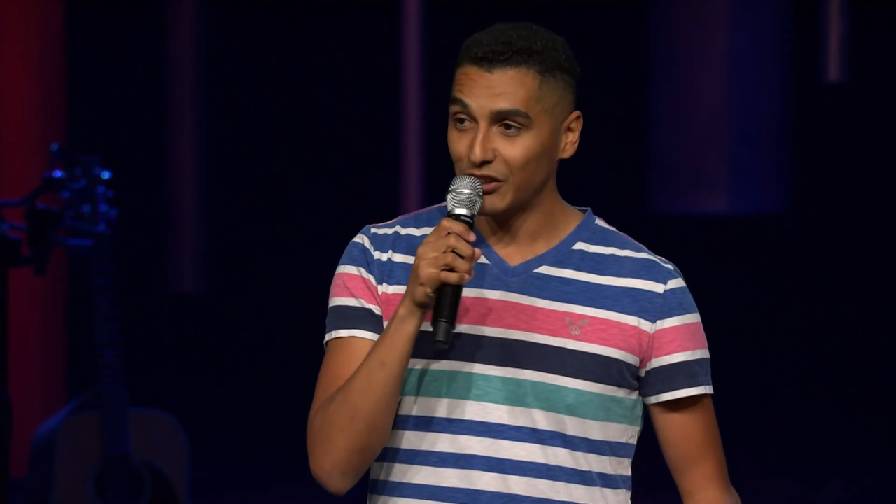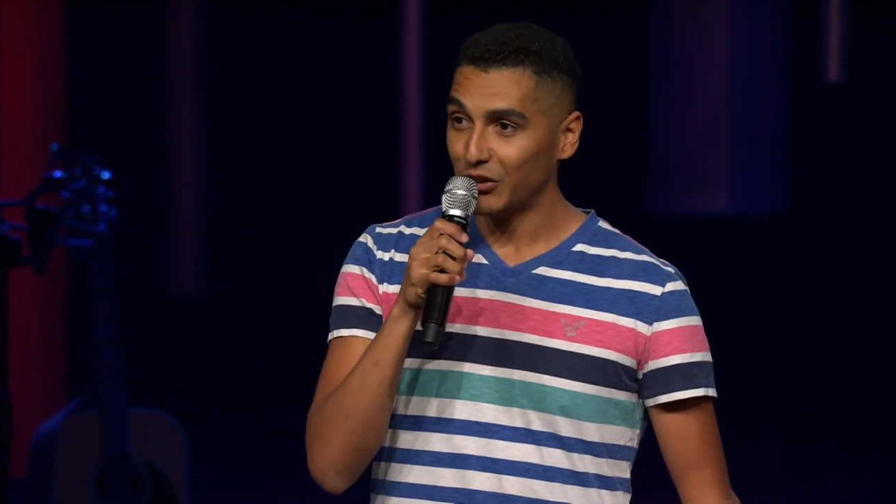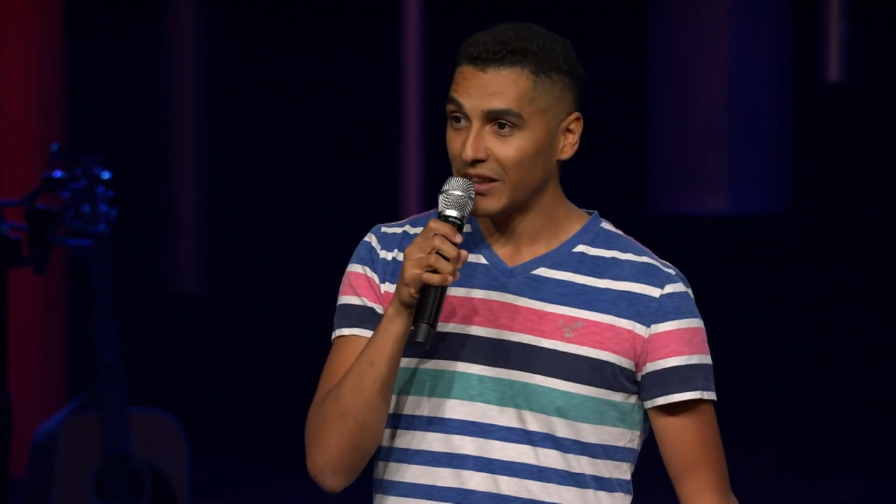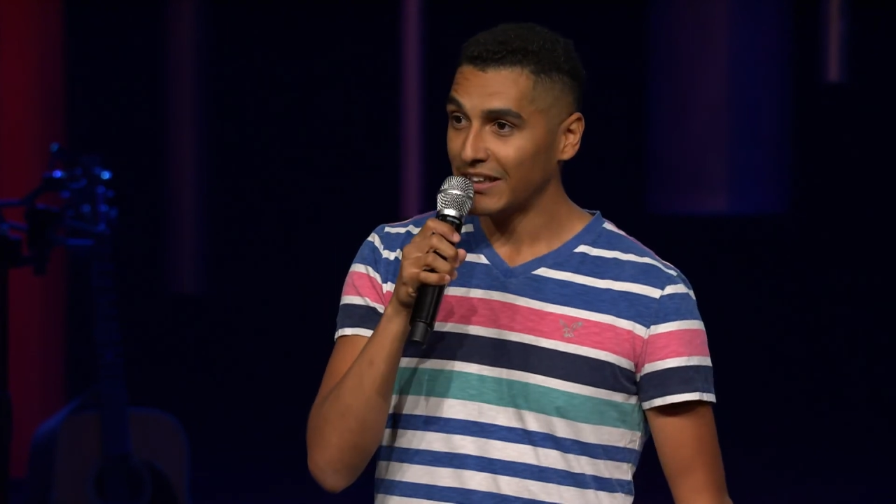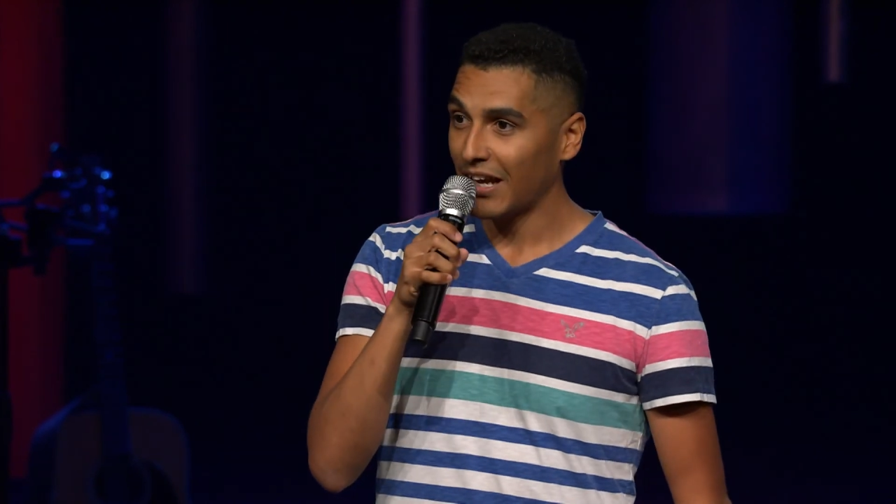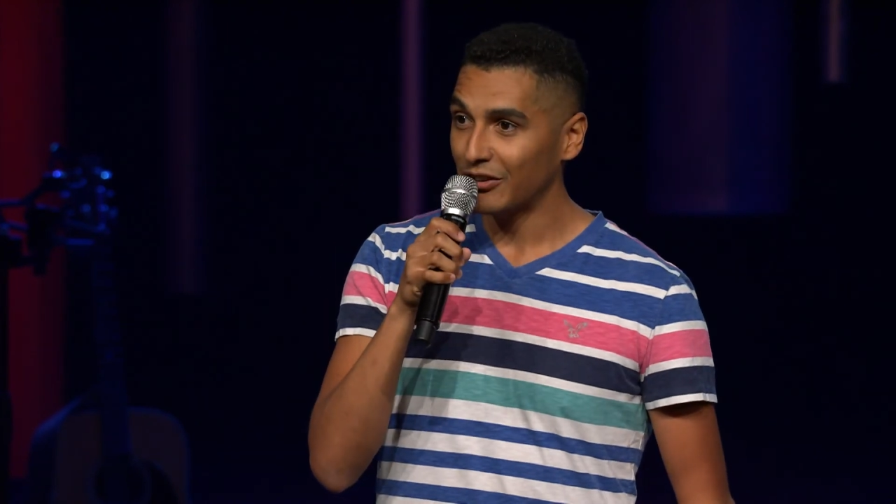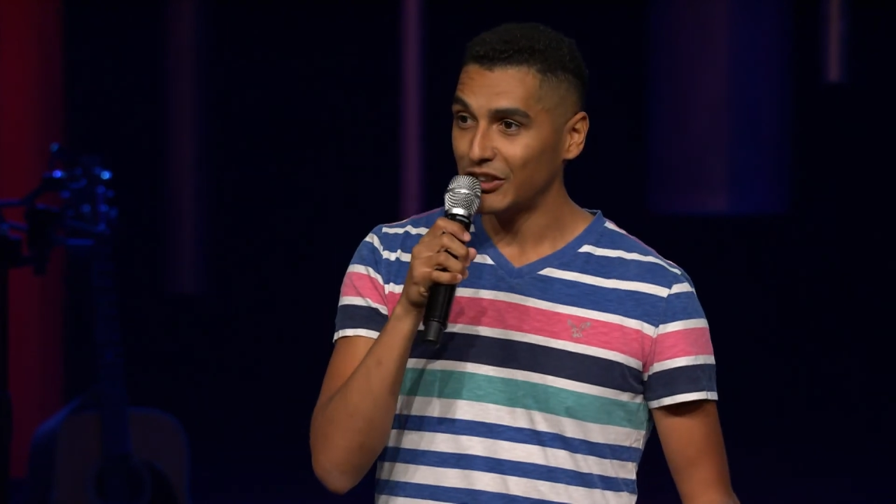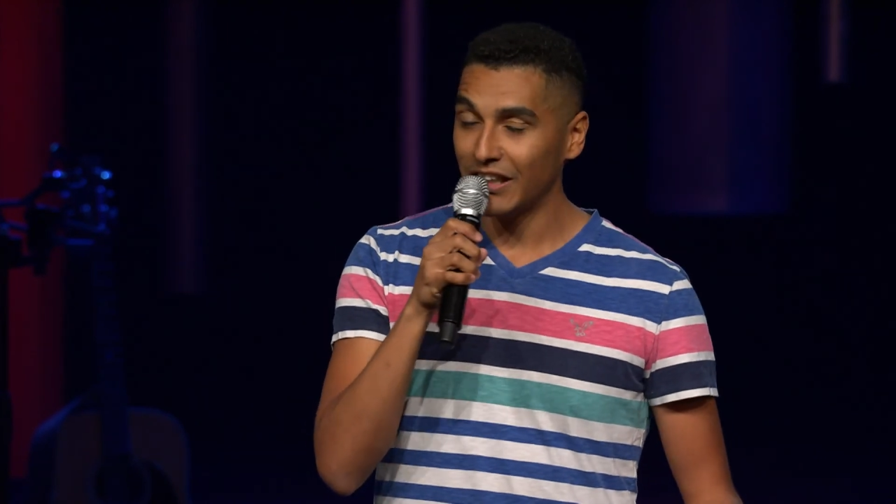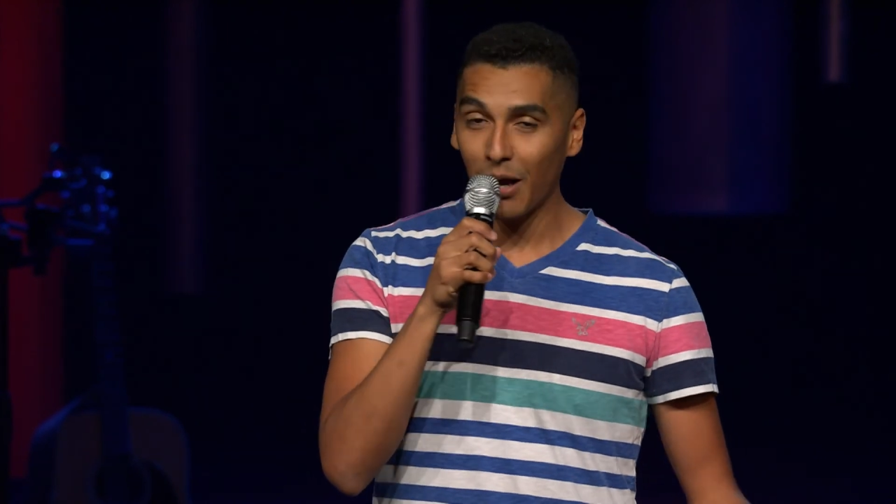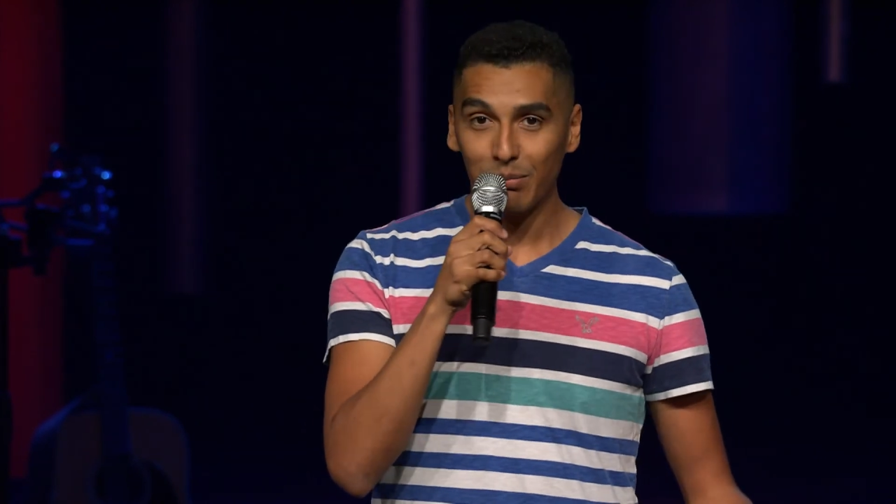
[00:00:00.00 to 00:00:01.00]
intrigued how
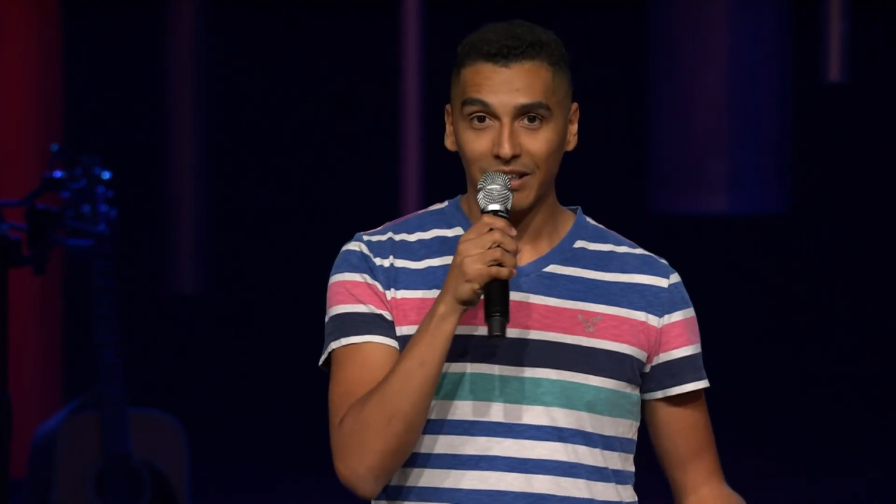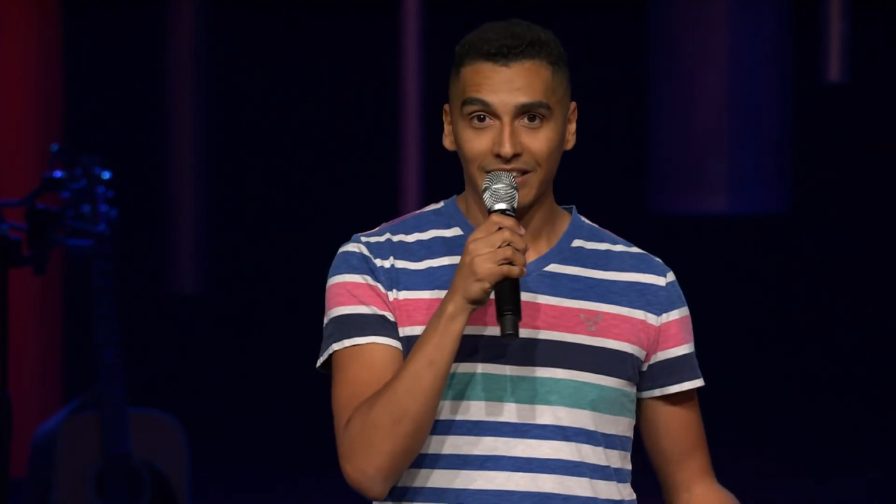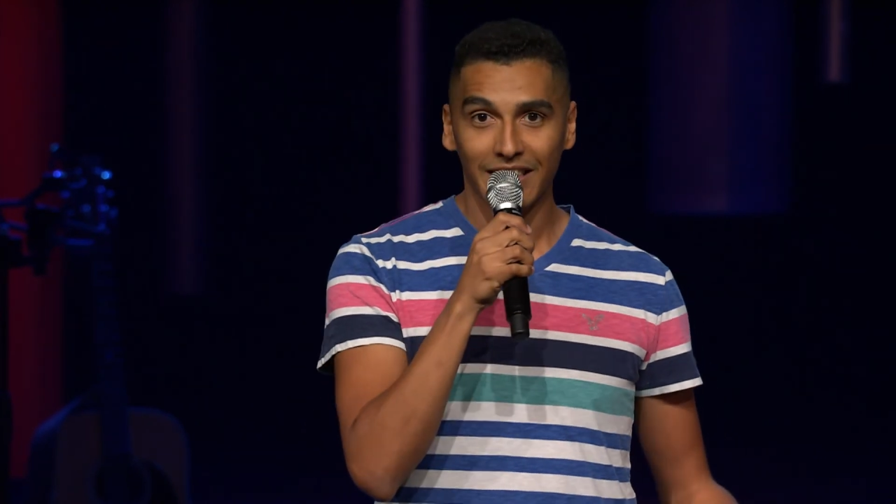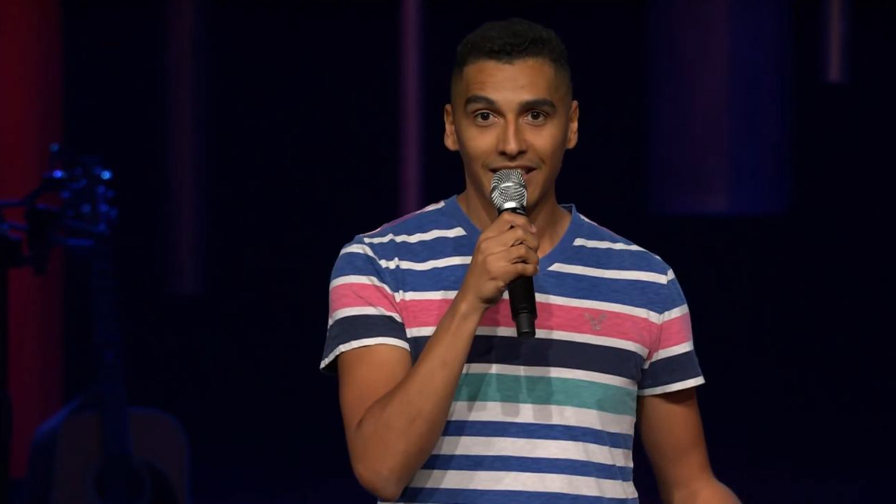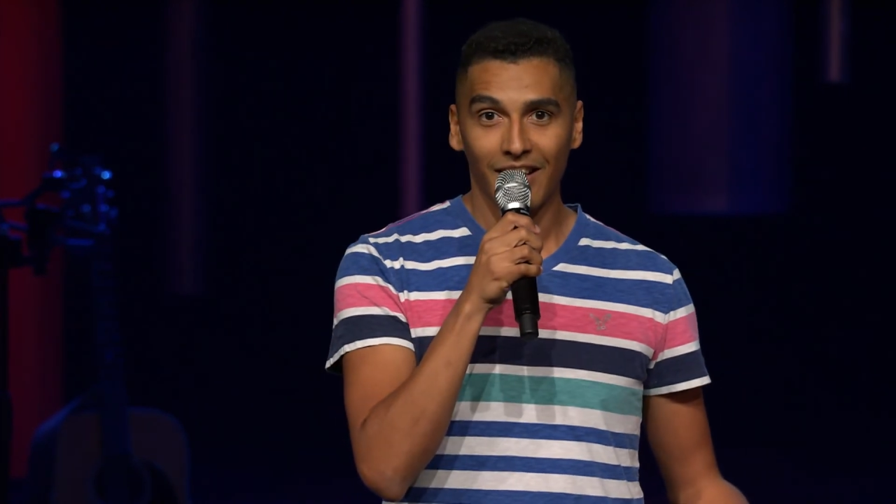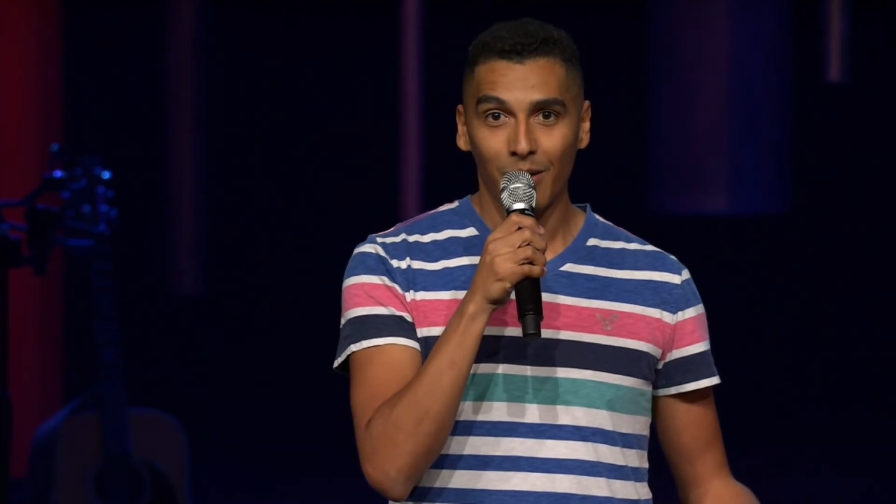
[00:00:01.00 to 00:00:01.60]
she got plugged in,